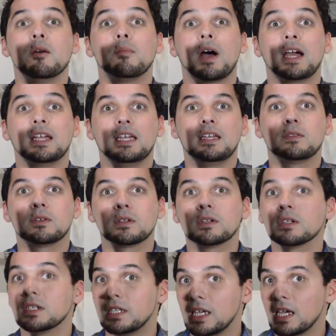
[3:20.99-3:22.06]
by
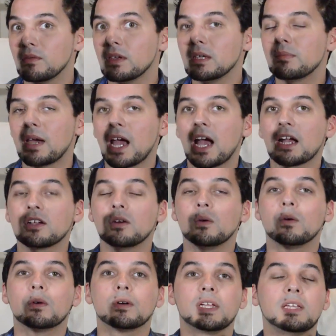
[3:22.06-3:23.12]
either giving back
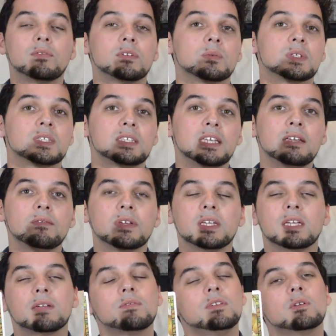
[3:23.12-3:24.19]
or even
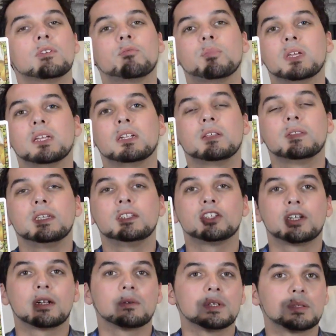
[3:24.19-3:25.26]
receiving if you have been the
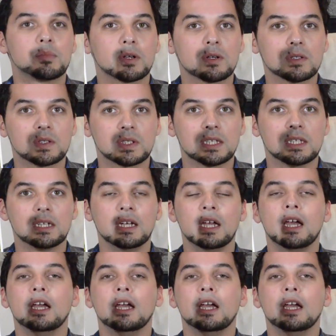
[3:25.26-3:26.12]
generous person.